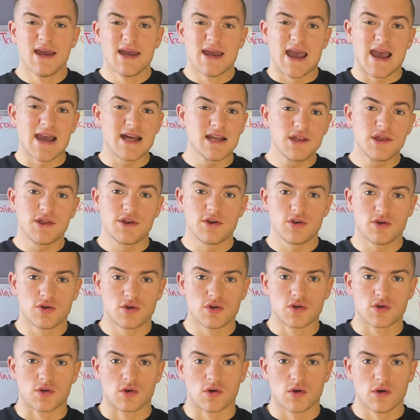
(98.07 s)
Anything that
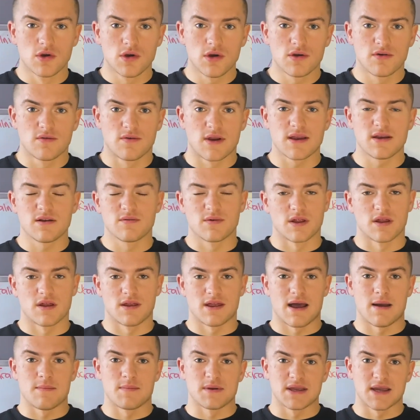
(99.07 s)
you do, right, whether
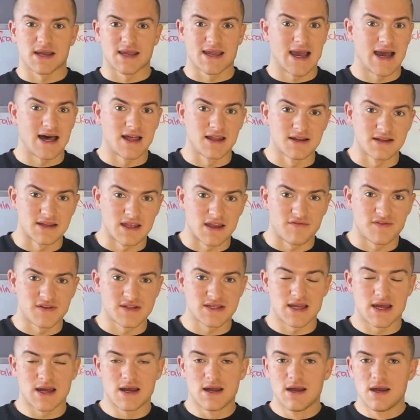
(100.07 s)
that be a calorie
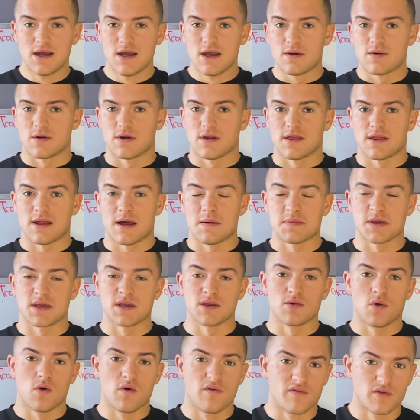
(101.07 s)
deficit, whether that
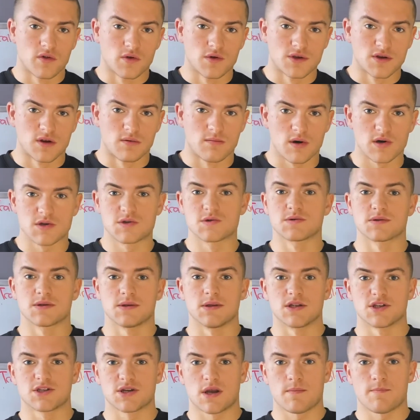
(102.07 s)
be overloading your muscles in
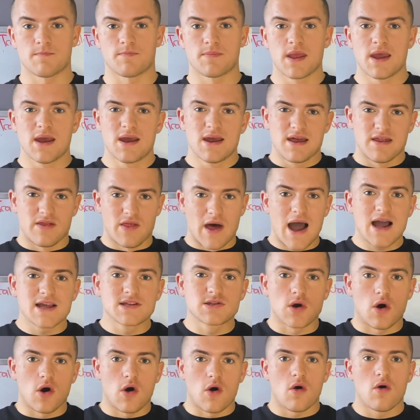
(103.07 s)
the gym, that
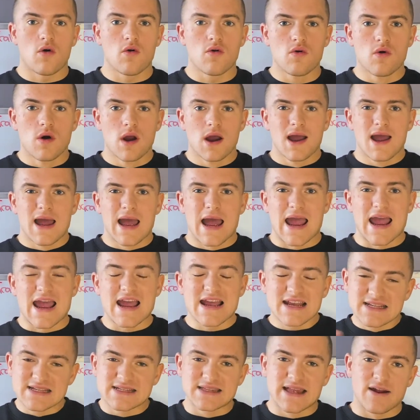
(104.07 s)
is all
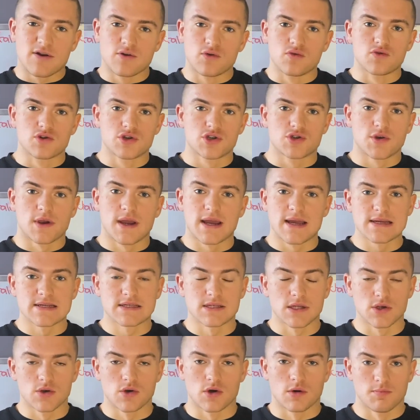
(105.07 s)
external stress
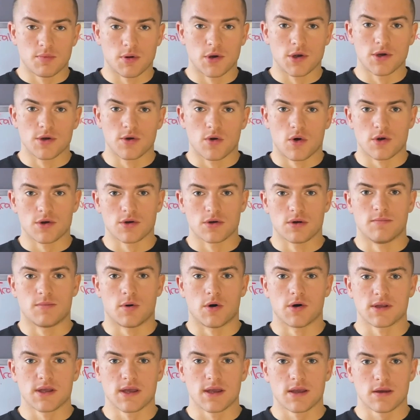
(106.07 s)
that you are putting on your
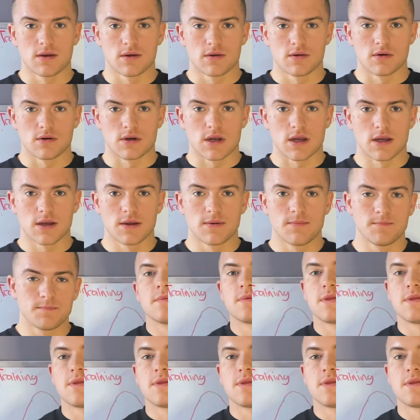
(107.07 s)
body, okay?